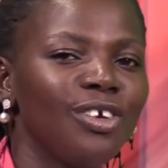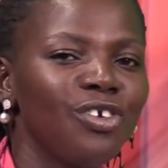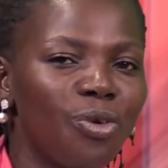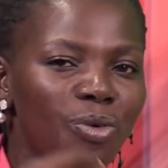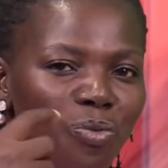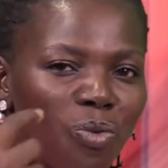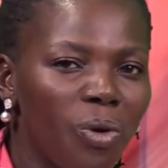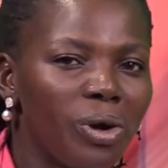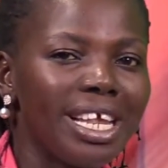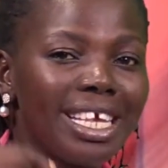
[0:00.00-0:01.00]
your
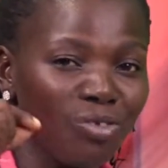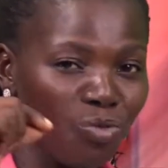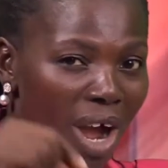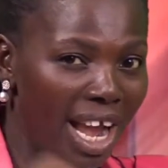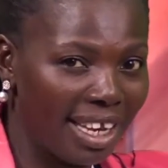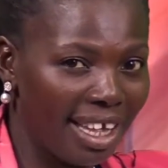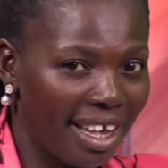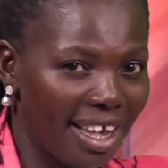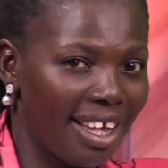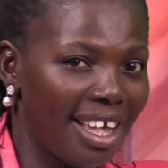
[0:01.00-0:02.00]
reward is right
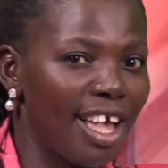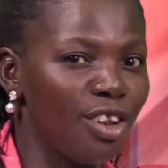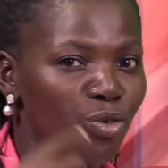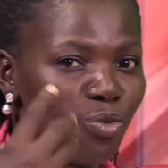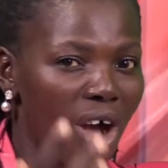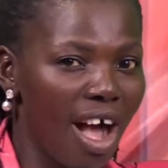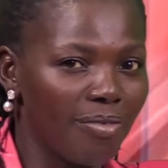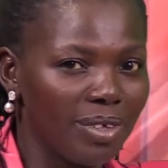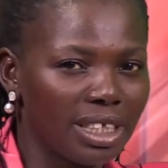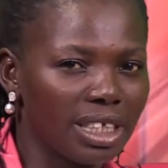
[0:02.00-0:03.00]
here and you
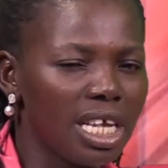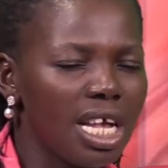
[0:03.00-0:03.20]
have it.